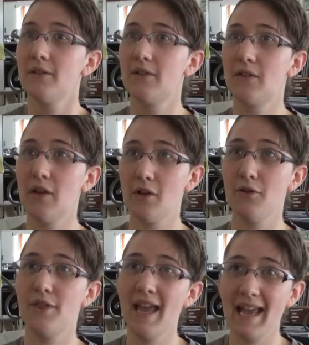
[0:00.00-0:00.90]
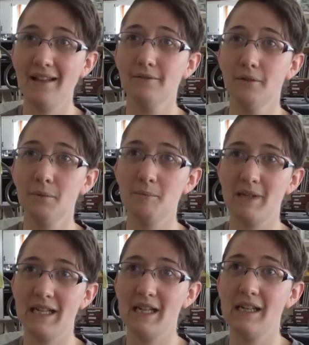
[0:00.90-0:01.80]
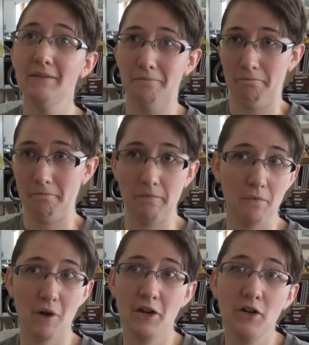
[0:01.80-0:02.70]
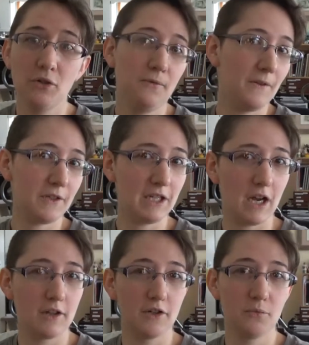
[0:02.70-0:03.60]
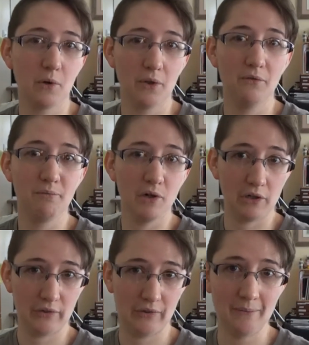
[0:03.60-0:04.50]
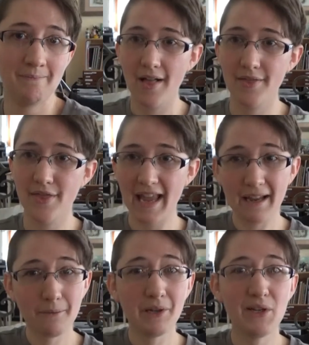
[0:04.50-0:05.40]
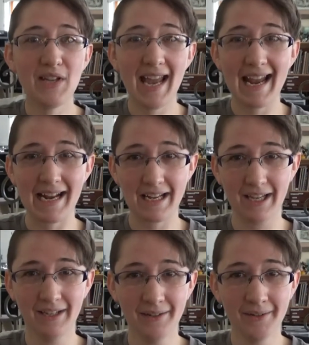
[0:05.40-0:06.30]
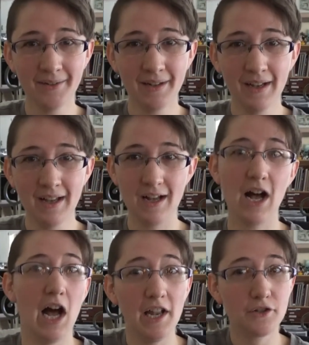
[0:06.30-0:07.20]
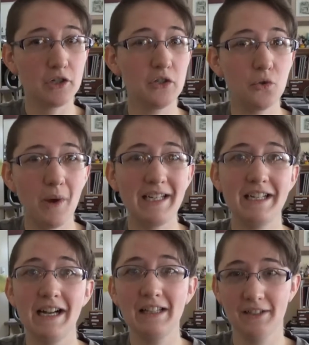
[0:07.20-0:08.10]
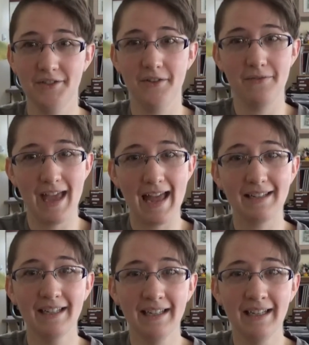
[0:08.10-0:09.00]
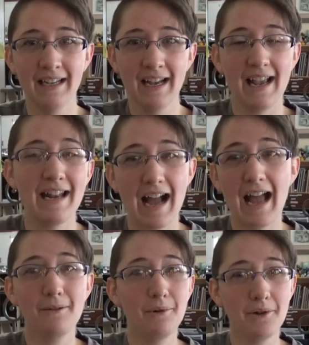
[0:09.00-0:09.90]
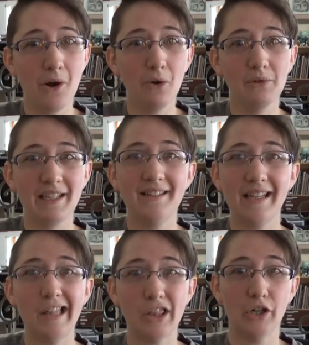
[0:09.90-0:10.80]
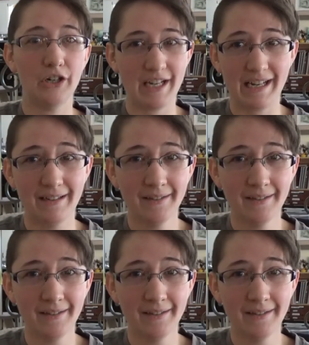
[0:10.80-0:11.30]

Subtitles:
So that would be $150 worth of books. They would take $120 of that, and I would only see 30.